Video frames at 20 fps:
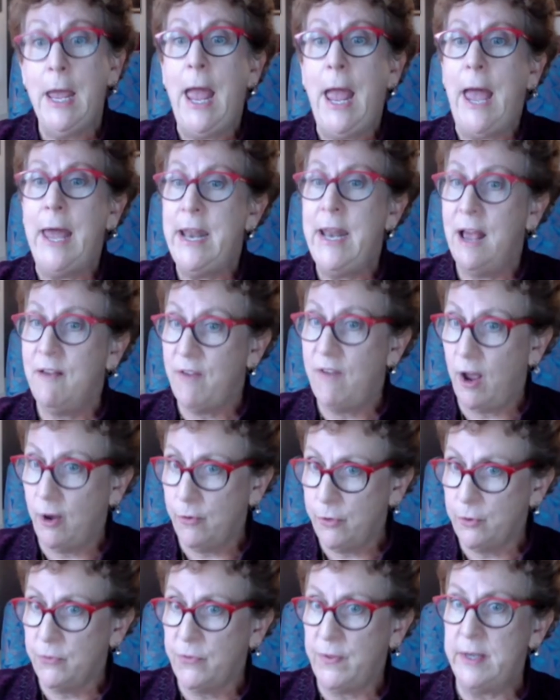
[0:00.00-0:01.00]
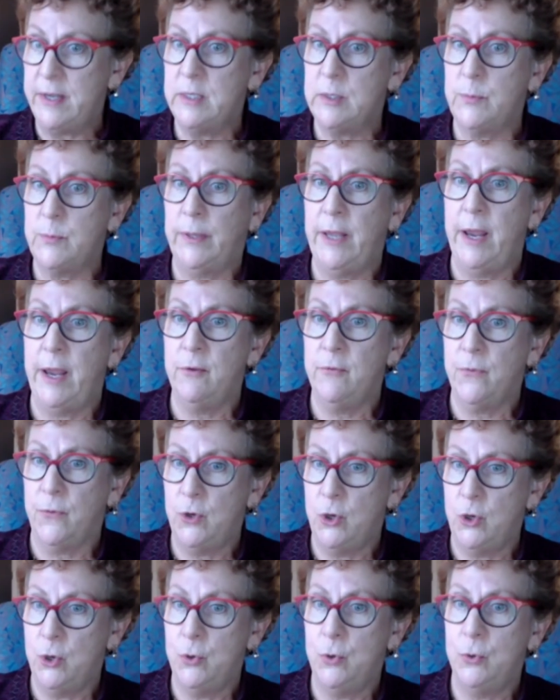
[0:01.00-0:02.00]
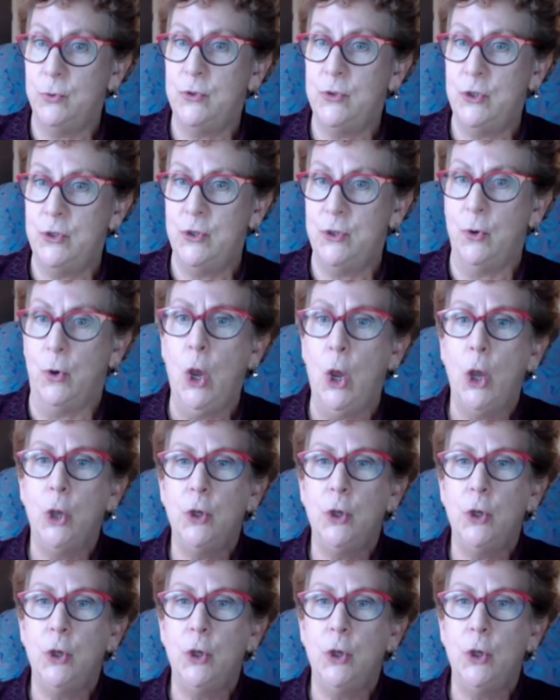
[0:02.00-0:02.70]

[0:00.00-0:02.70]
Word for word: and have other things planned for you to do.